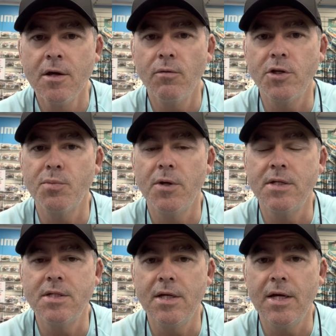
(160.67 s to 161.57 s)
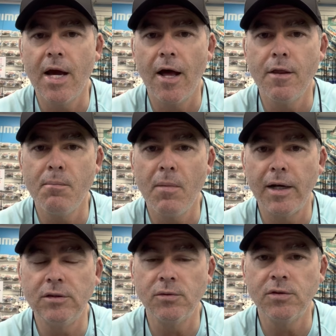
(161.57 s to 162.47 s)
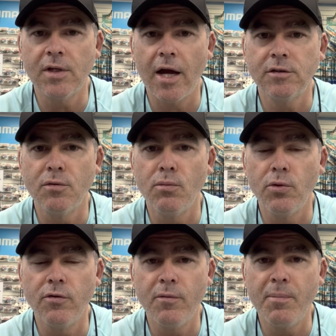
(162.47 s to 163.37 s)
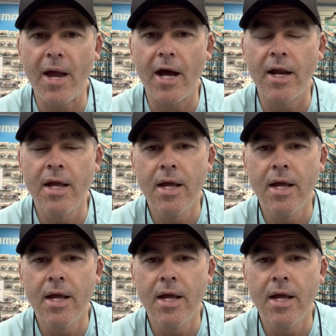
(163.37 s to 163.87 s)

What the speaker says: which means the muddies will start to move about.